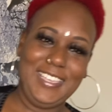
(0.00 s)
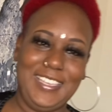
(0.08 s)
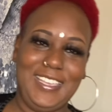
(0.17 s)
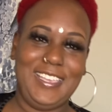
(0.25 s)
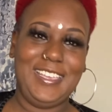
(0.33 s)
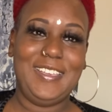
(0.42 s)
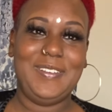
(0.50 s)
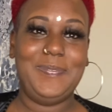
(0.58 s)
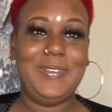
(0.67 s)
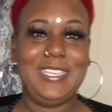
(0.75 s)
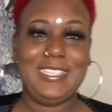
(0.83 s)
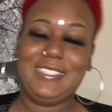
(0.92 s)
Uh,
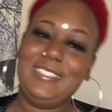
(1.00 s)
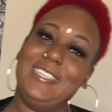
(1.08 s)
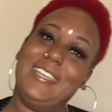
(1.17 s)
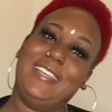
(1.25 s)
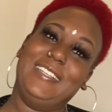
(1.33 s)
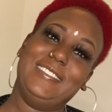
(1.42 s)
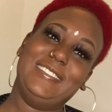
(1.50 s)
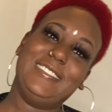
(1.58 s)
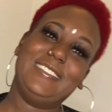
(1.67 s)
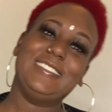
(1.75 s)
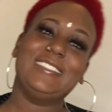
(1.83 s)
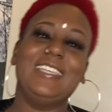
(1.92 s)
but nah,
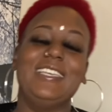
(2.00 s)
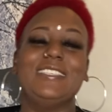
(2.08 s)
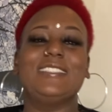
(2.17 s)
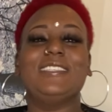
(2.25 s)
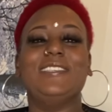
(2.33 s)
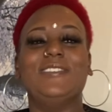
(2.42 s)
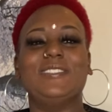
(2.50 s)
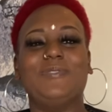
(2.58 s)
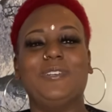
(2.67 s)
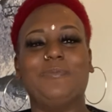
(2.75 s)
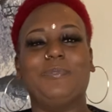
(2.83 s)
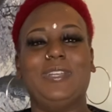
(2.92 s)
it's cute. It's
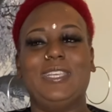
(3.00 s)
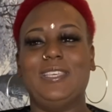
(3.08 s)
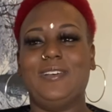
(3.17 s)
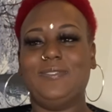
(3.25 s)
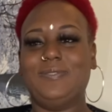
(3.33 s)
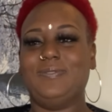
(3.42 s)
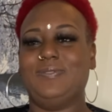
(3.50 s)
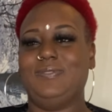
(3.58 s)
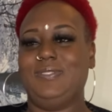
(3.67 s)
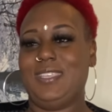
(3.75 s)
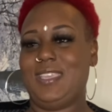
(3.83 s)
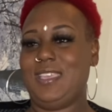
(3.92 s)
real pretty though.
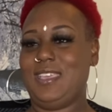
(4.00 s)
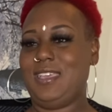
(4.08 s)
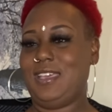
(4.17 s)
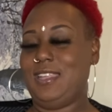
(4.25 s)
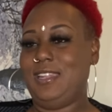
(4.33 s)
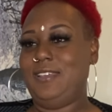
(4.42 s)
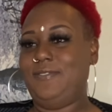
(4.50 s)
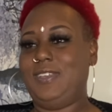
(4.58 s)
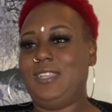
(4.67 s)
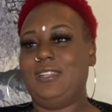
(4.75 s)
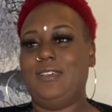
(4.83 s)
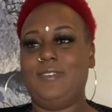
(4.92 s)
I love it.
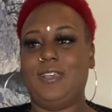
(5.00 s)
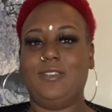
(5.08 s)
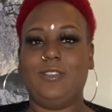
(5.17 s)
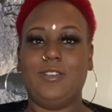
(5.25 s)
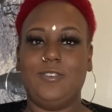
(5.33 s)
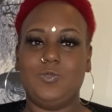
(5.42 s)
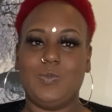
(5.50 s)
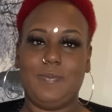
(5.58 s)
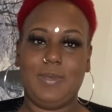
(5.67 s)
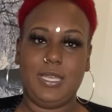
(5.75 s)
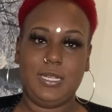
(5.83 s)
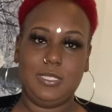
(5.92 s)
I love how it curves my
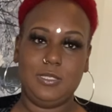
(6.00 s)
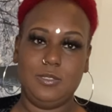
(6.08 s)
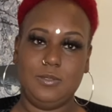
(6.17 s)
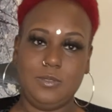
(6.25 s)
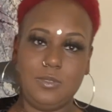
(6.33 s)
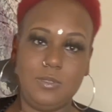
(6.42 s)
body too.